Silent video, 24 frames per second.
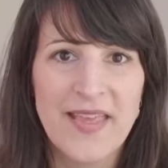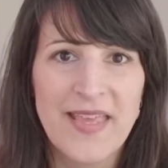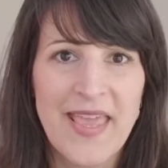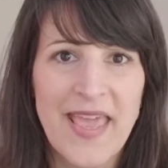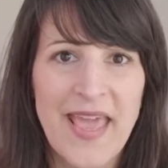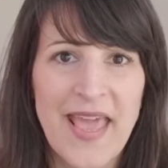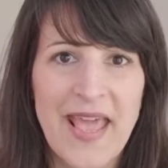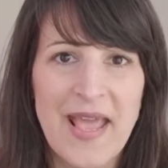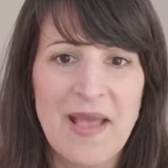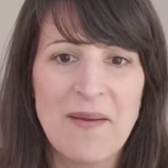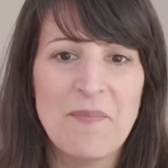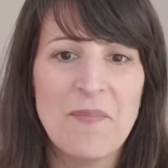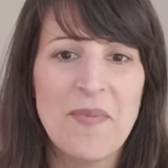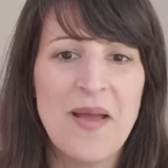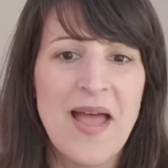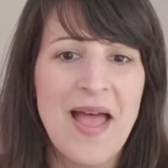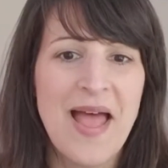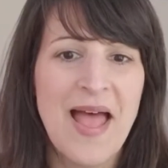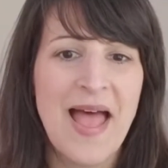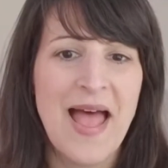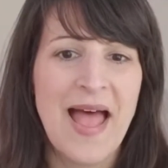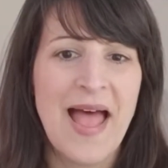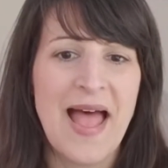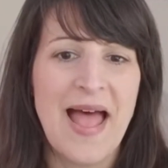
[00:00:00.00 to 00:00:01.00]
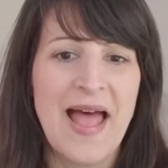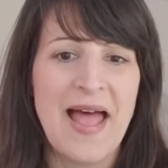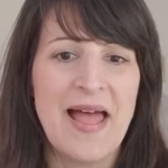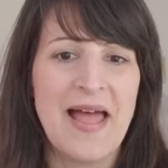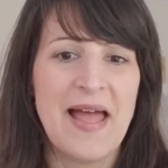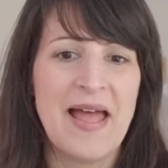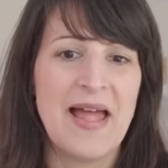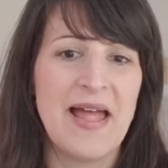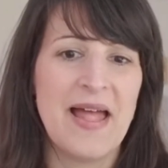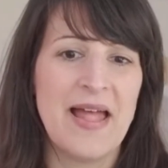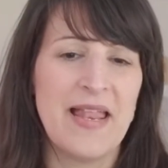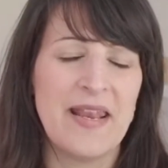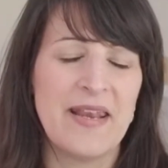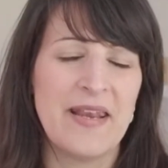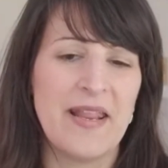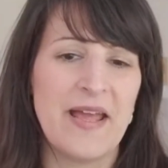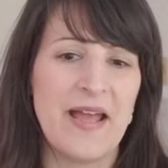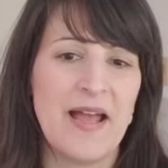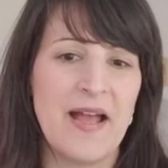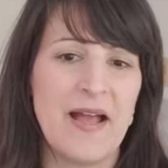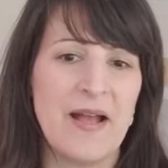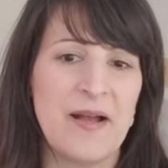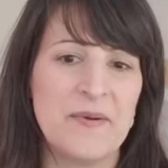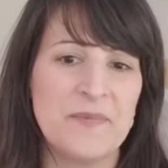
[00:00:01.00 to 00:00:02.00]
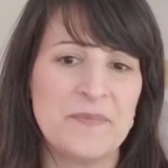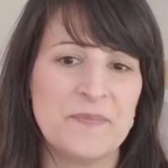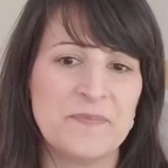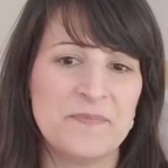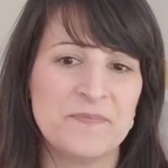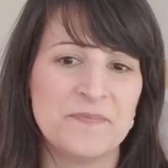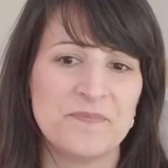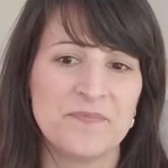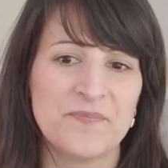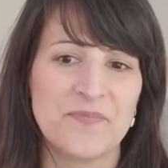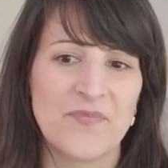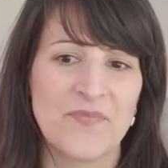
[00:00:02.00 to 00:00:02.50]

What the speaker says: game. And the